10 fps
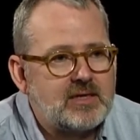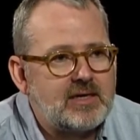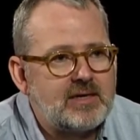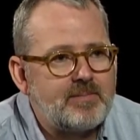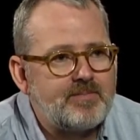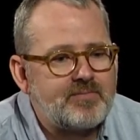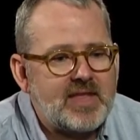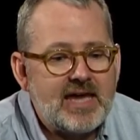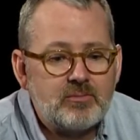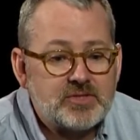Um,
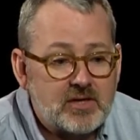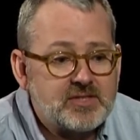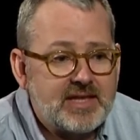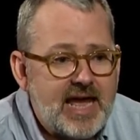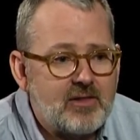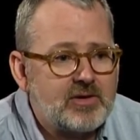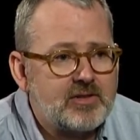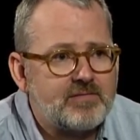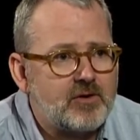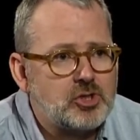and it was also the gallery
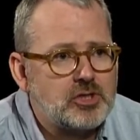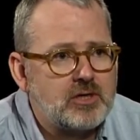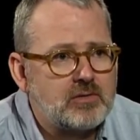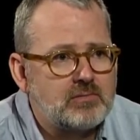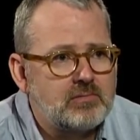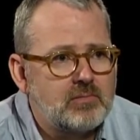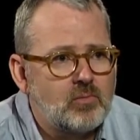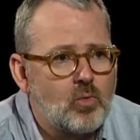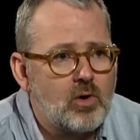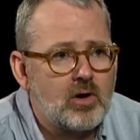that first showed
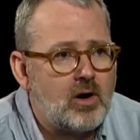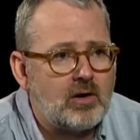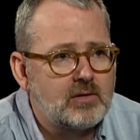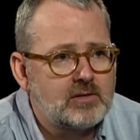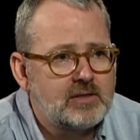Warhol.